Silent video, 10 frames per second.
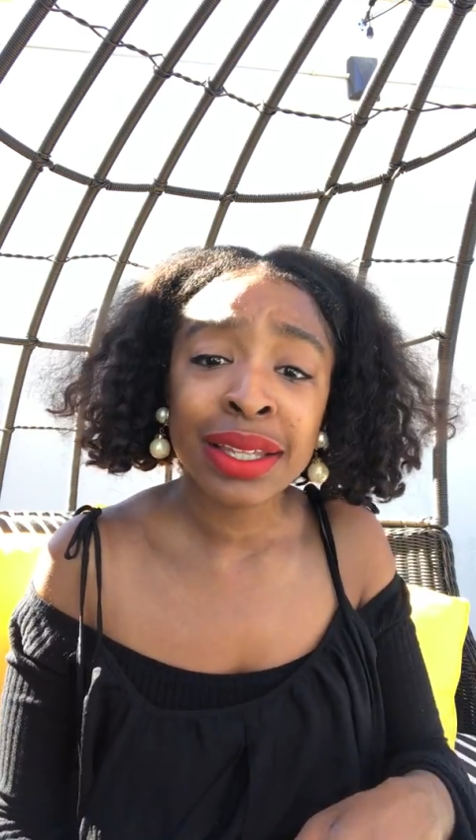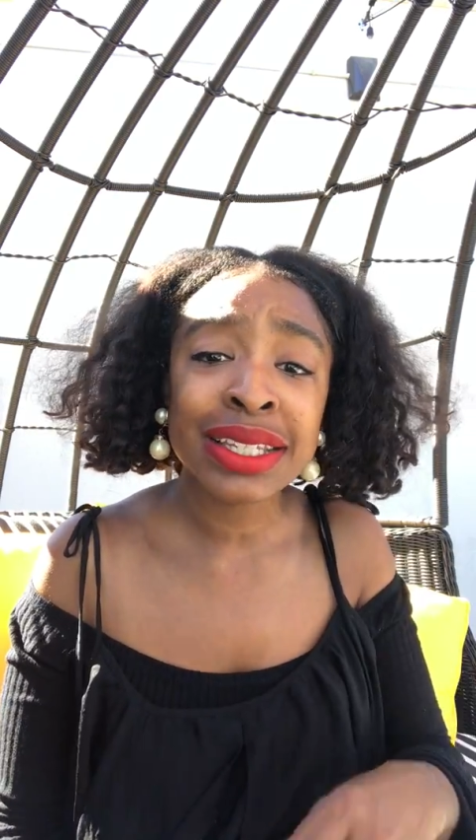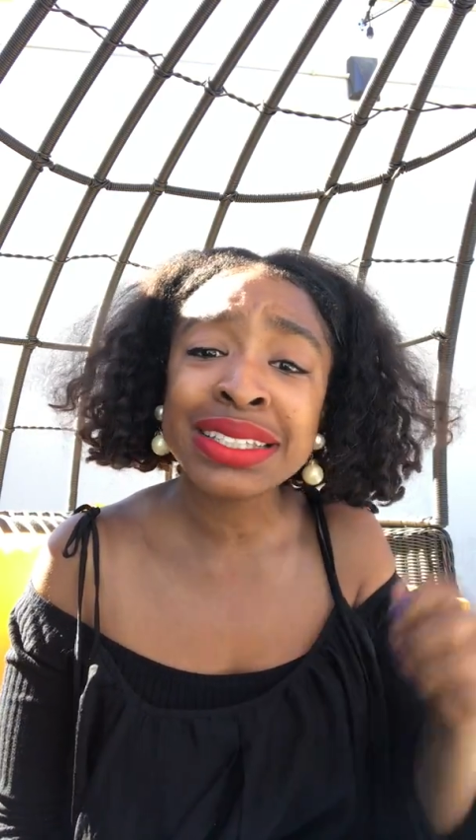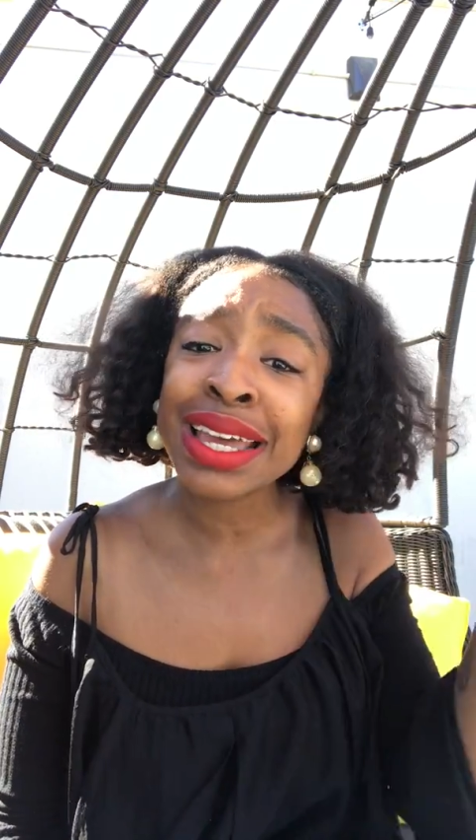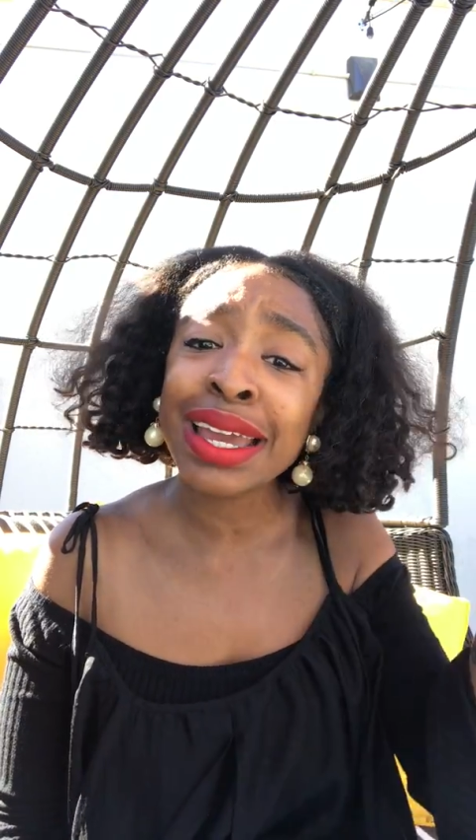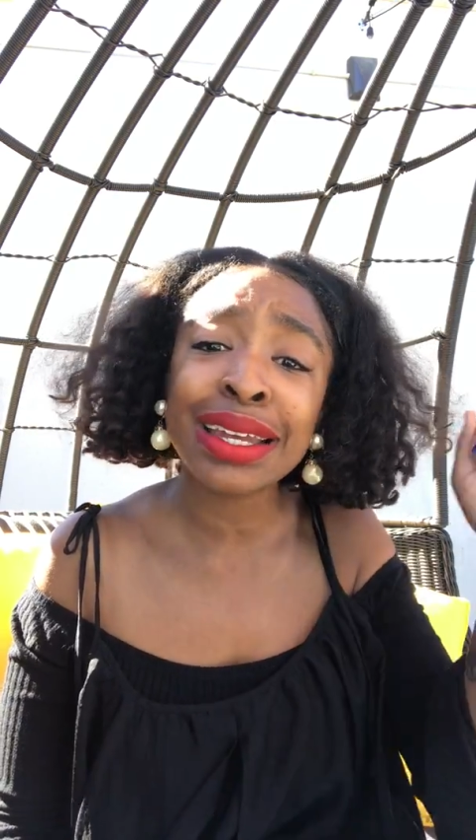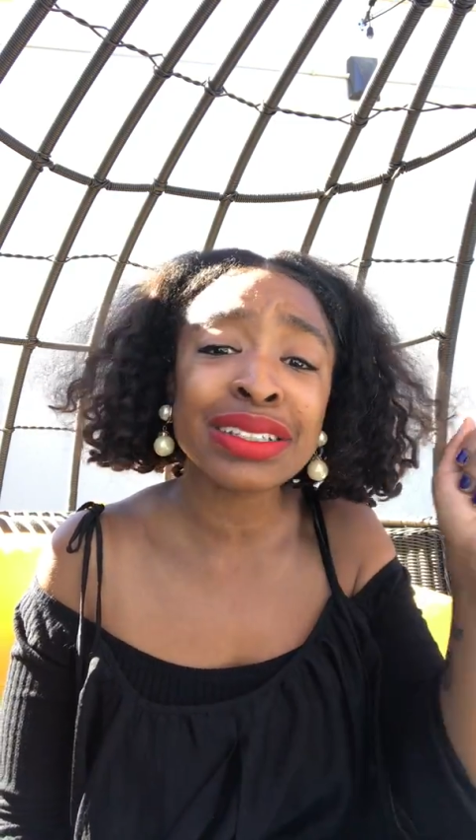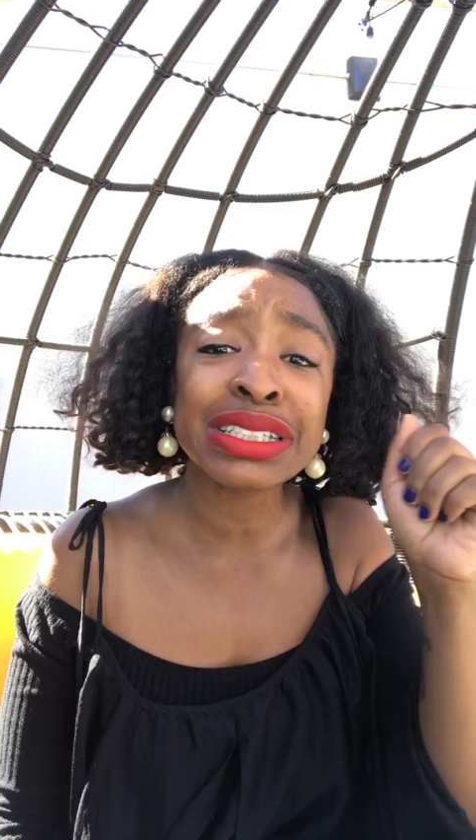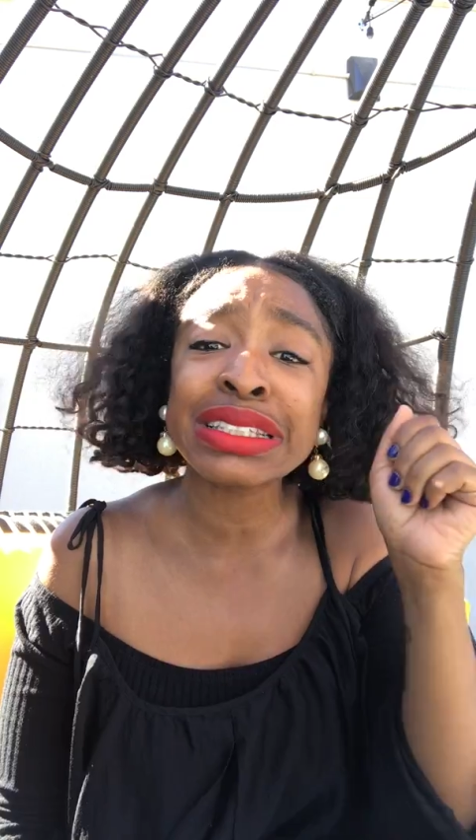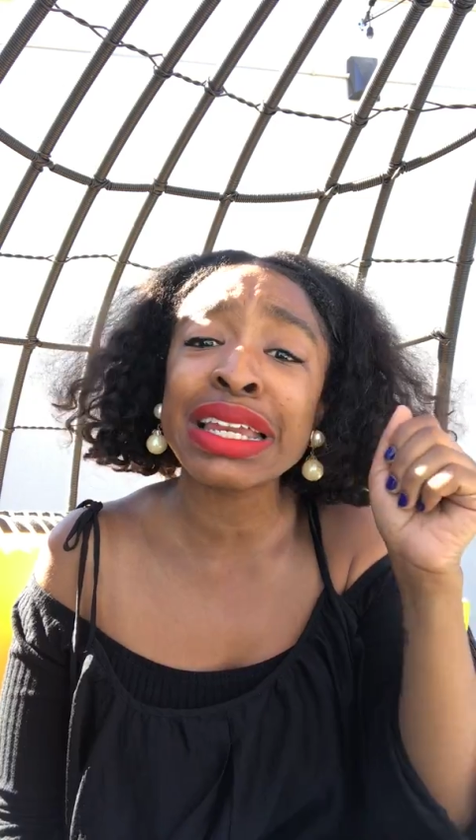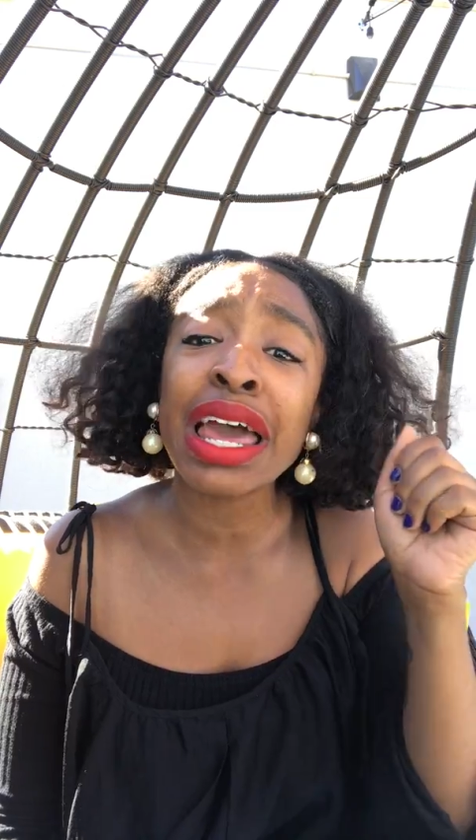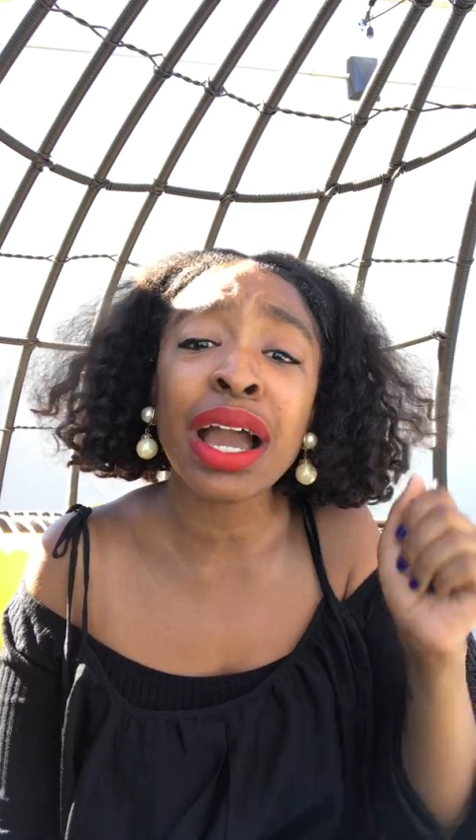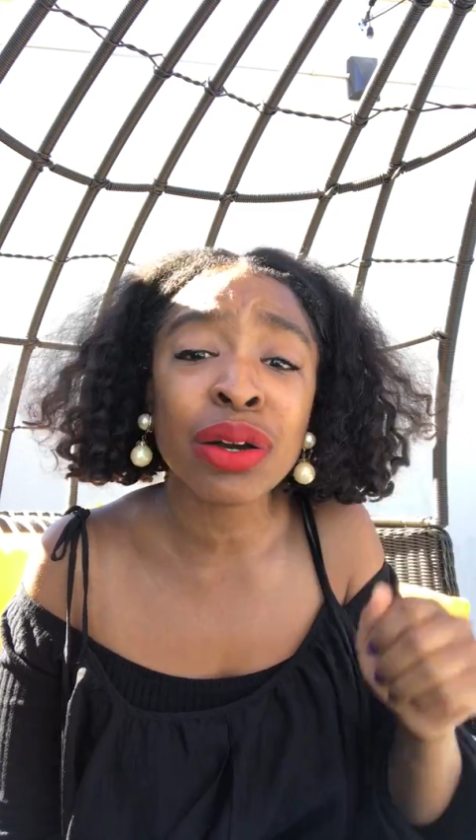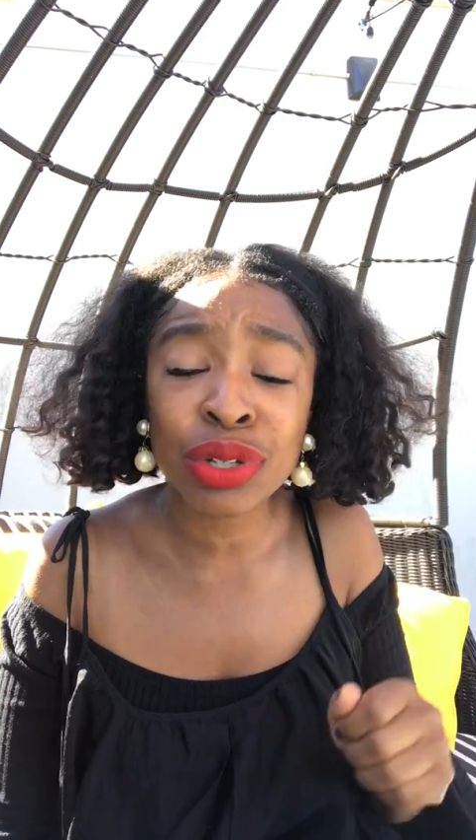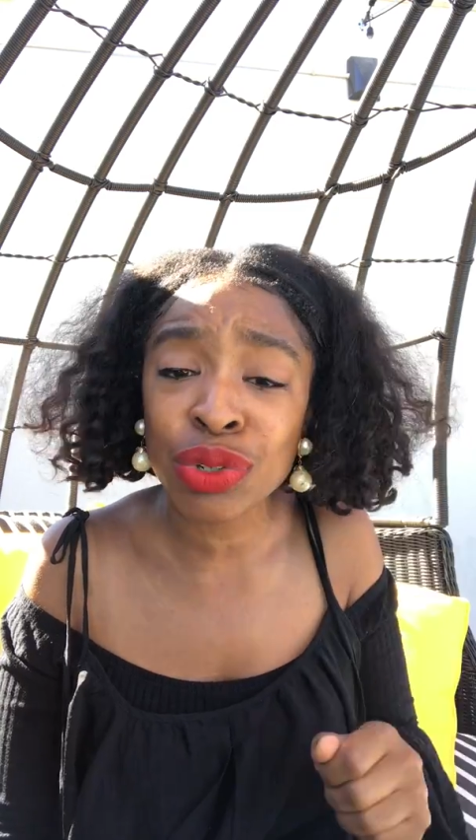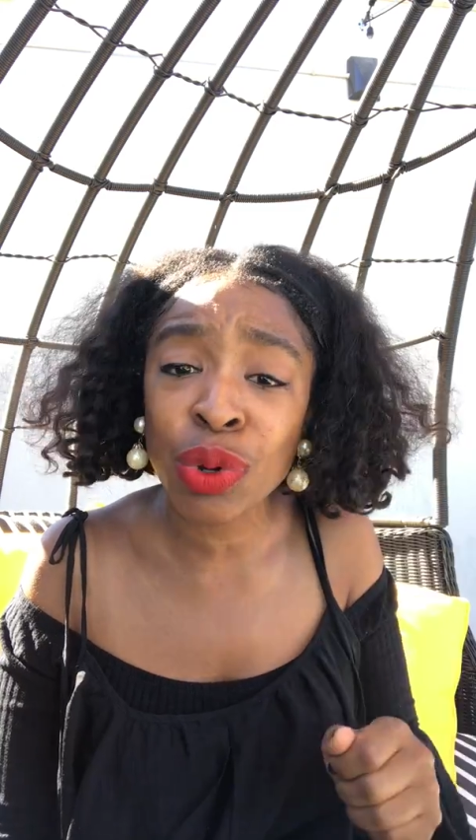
This ain't just a knock on the